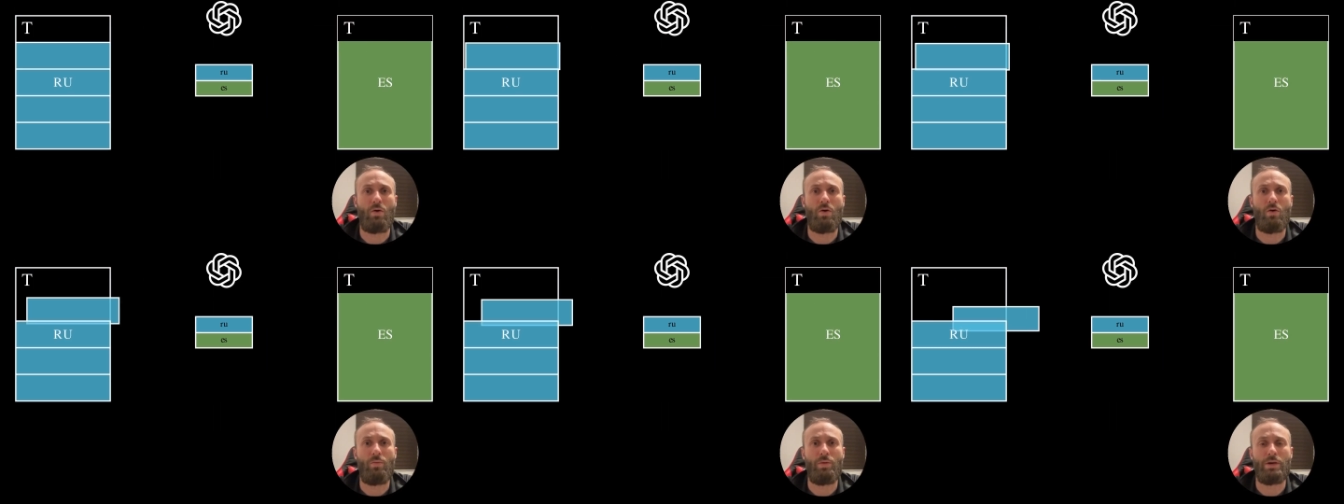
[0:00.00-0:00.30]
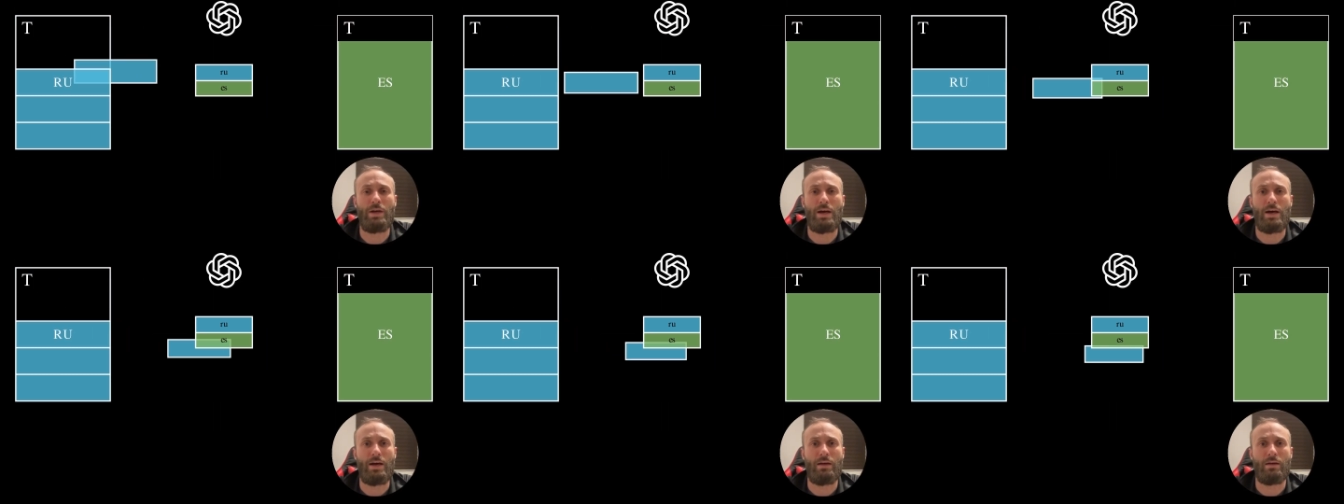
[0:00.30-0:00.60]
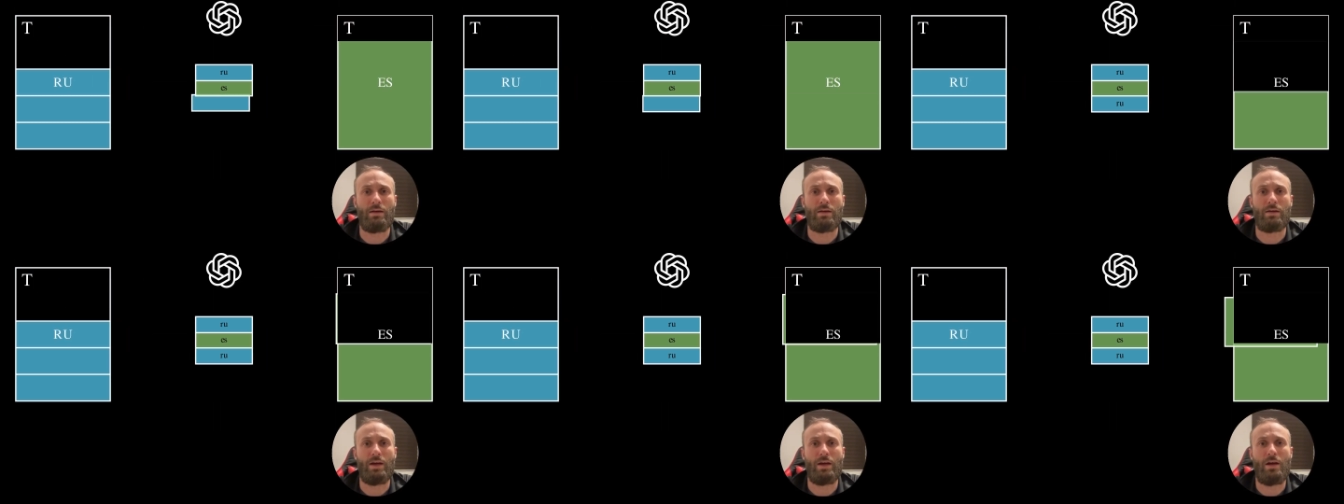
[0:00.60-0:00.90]
OpenAI
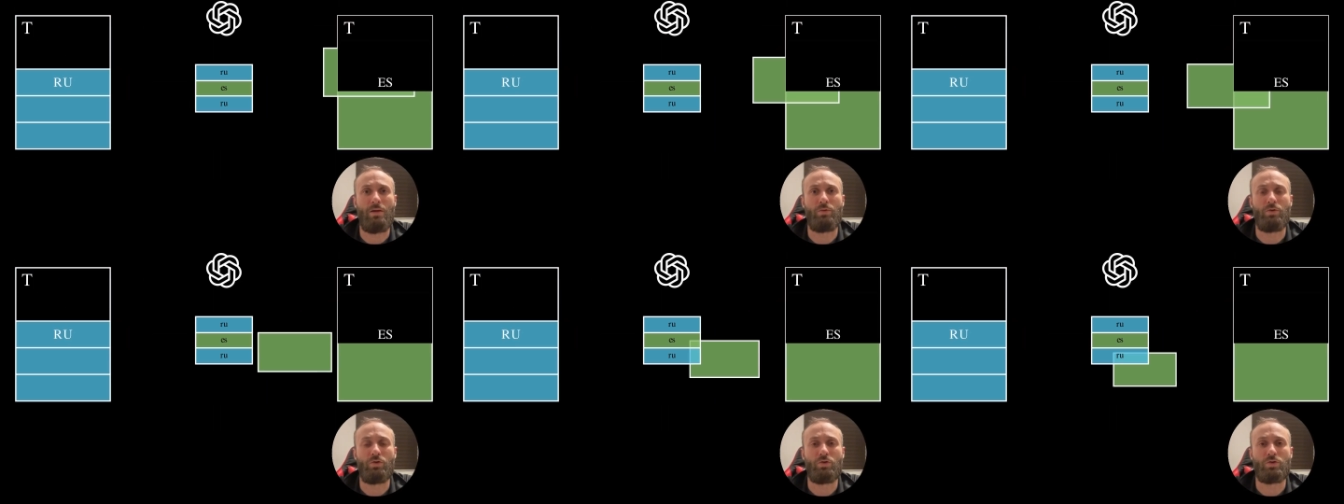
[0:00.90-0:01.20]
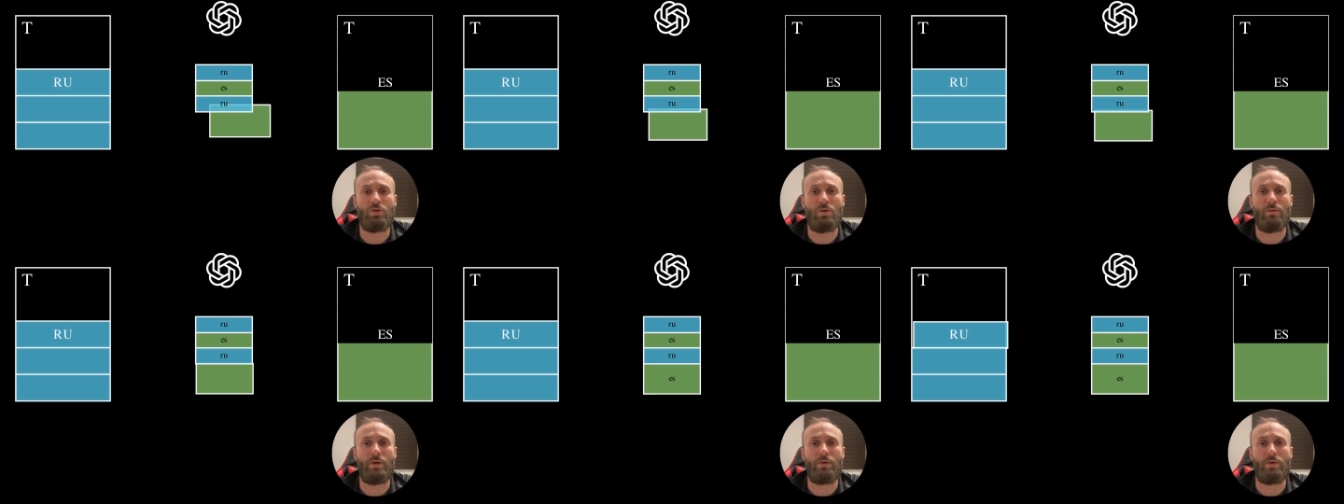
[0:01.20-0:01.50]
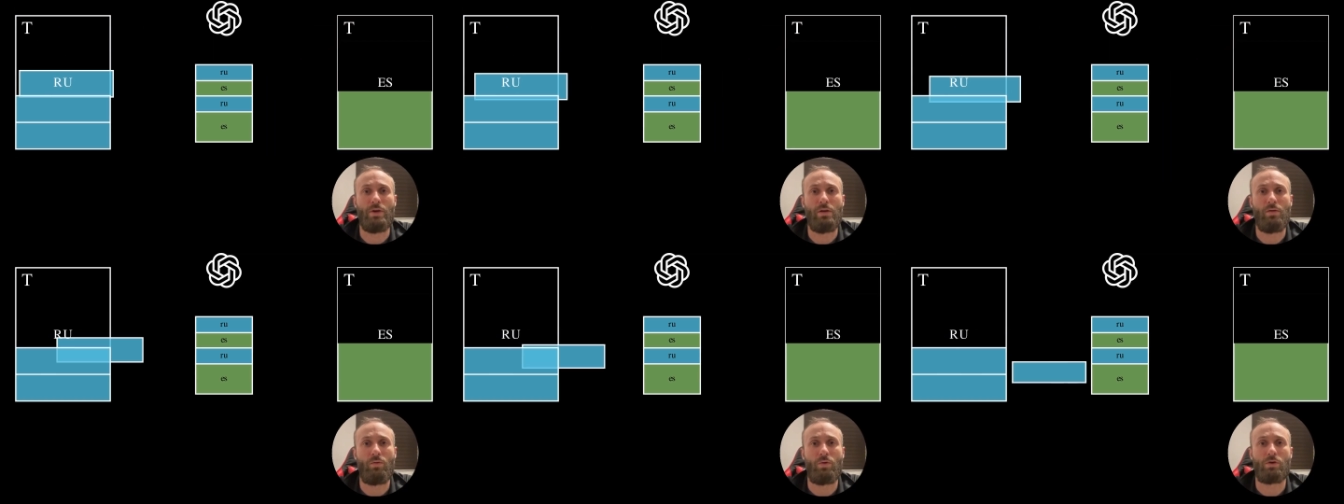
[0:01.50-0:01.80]
can help you to solve a
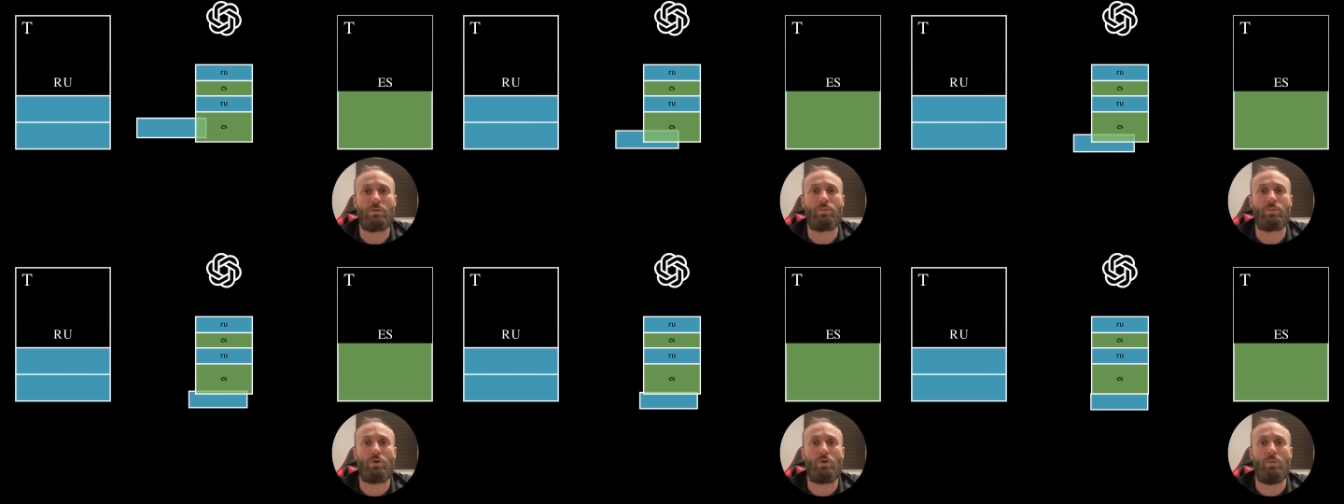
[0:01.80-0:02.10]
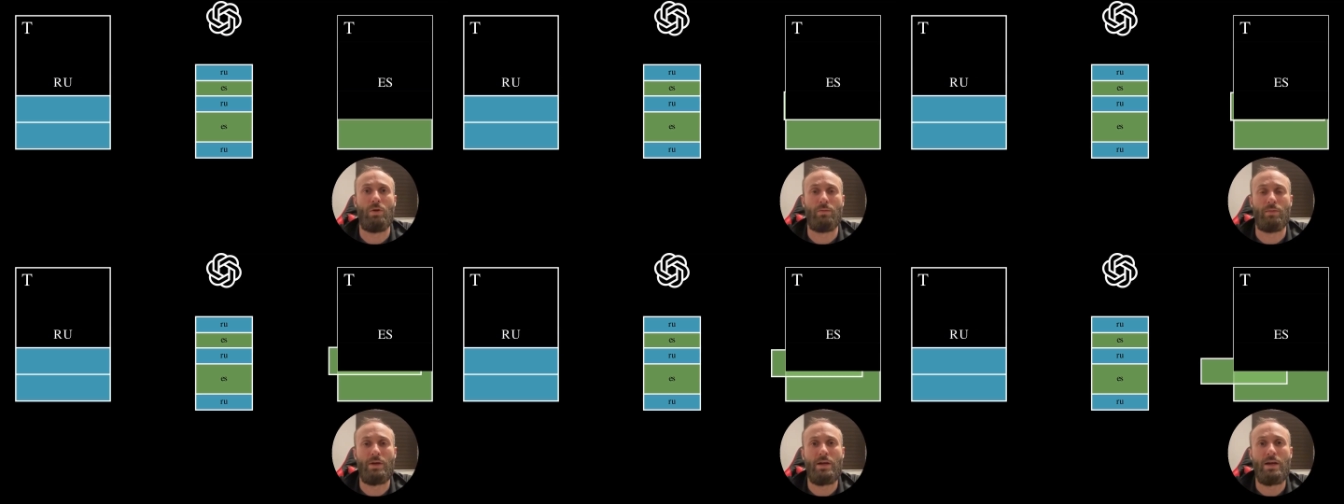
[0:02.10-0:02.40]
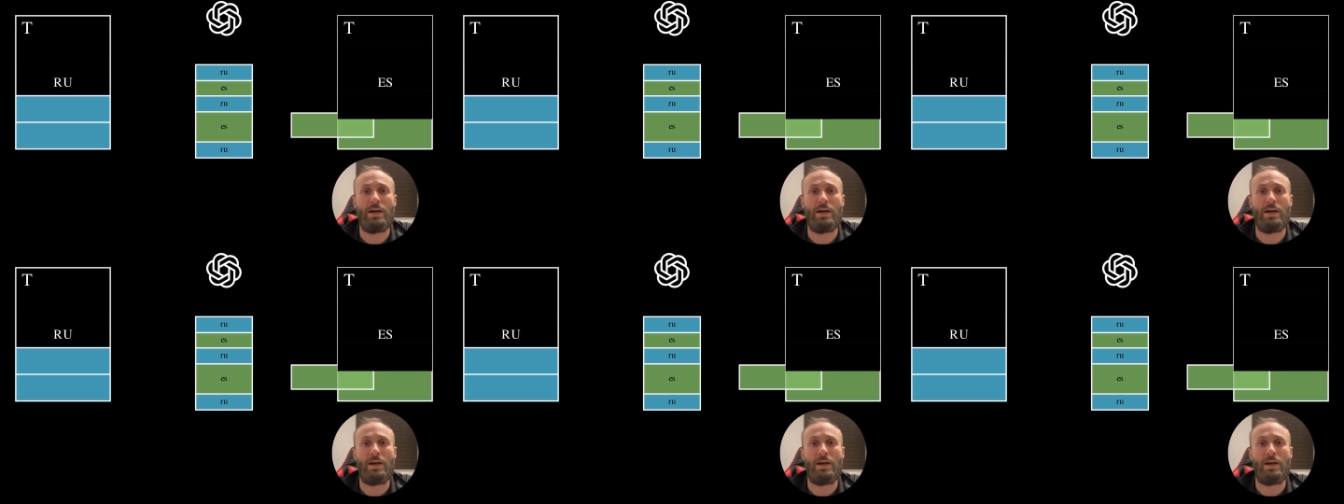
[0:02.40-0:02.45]
real-world problem,